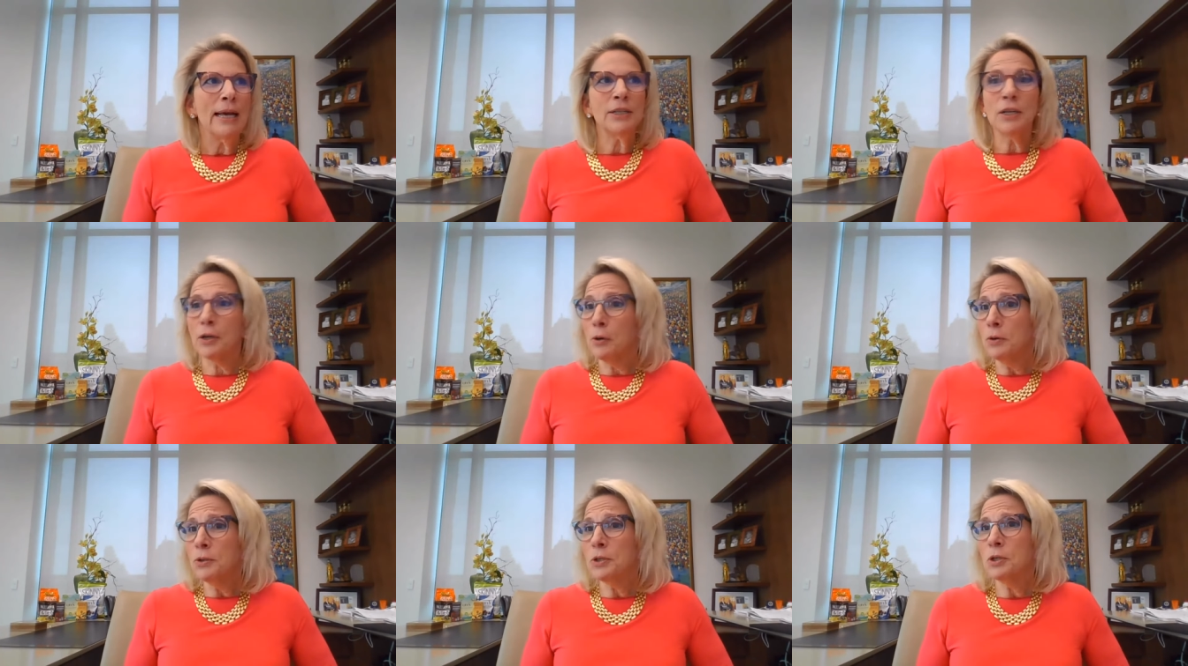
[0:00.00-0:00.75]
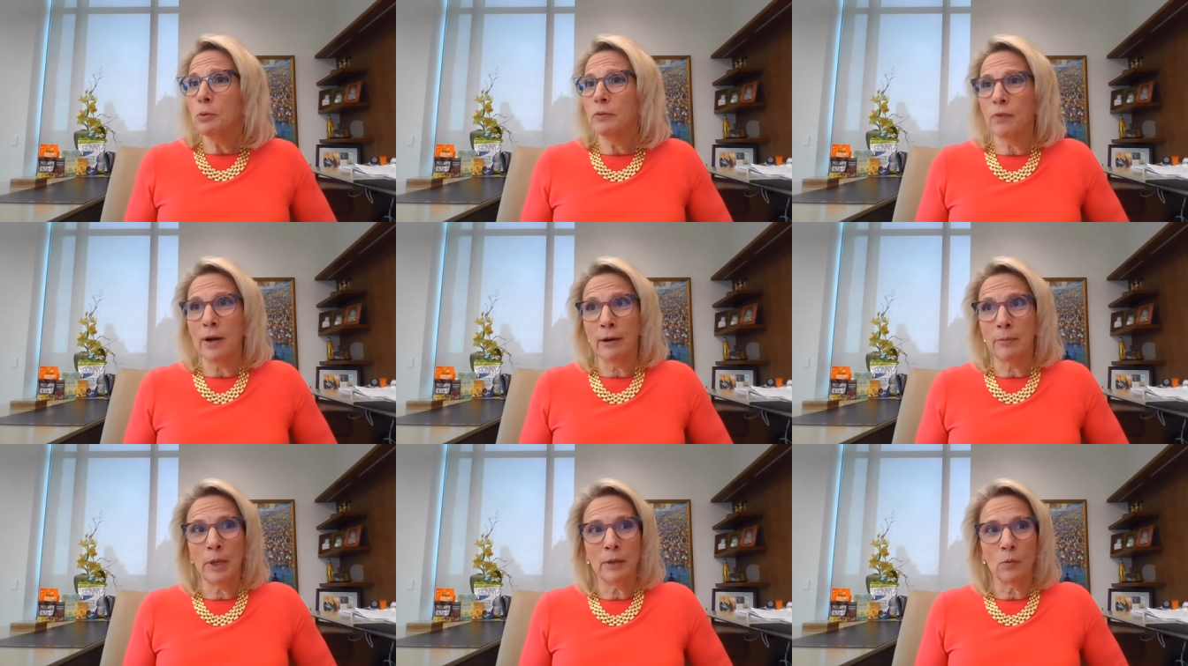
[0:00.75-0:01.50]
As it goes to
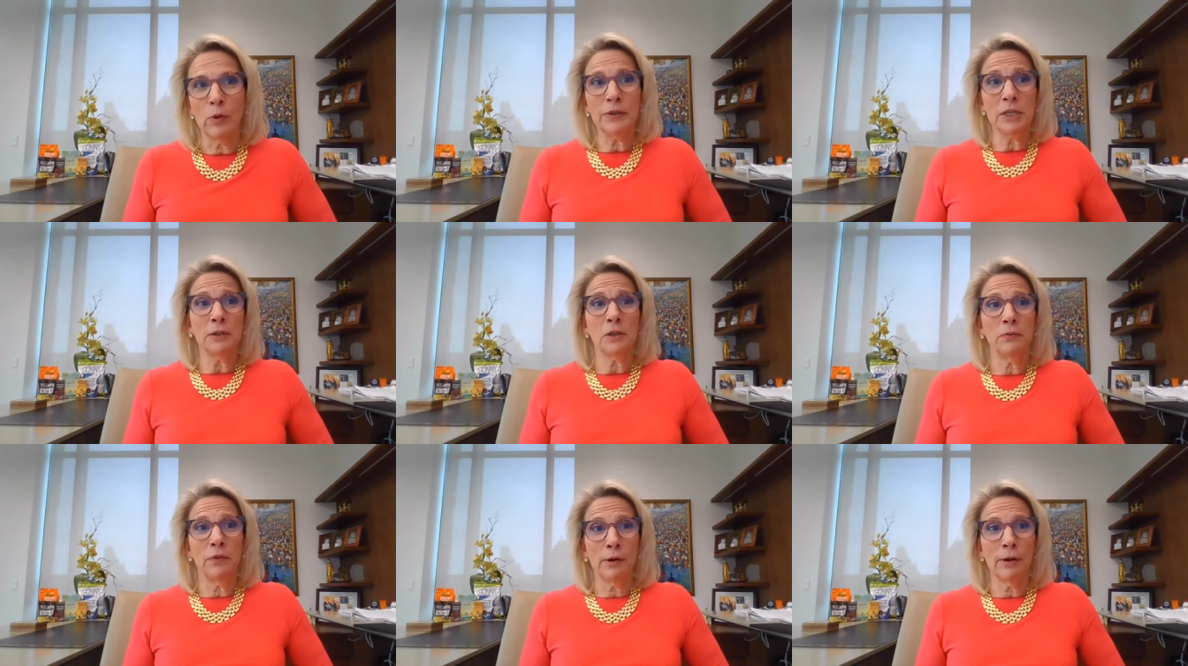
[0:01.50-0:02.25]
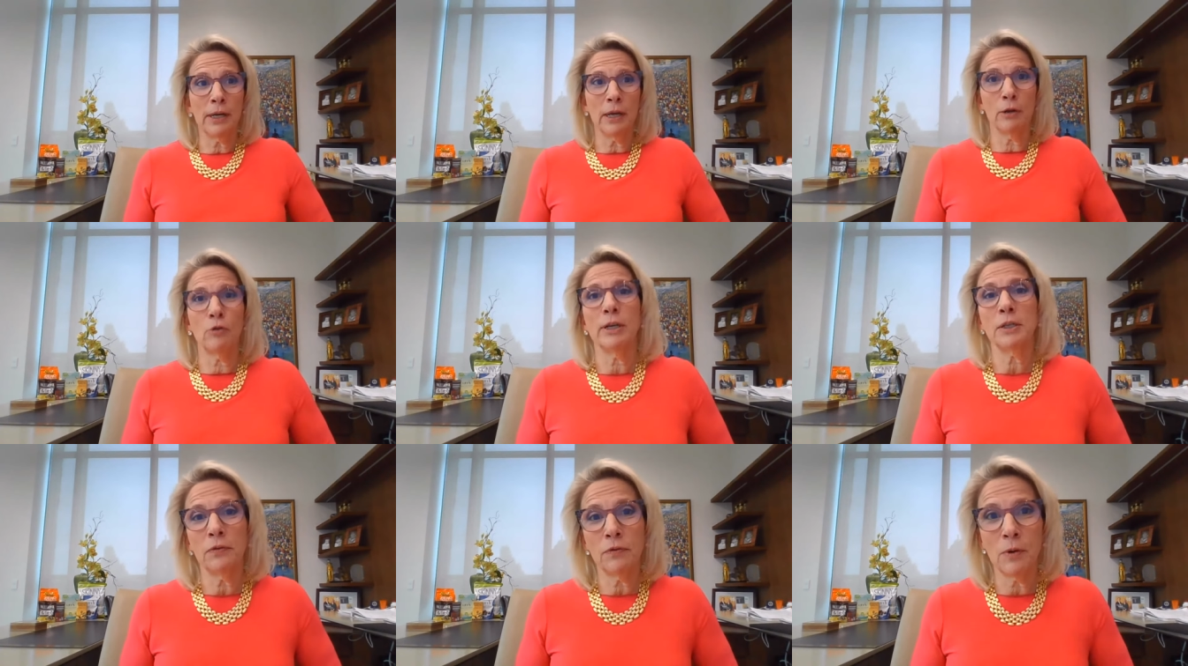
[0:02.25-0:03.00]
environment, we set some very
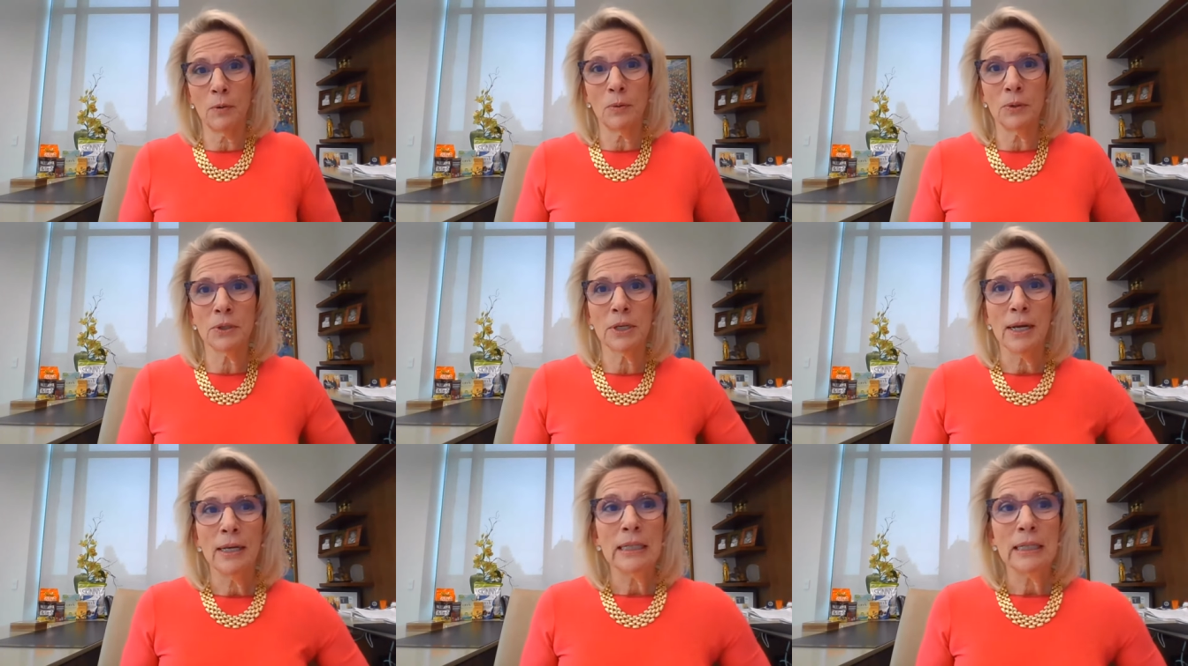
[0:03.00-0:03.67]
aggressive goals,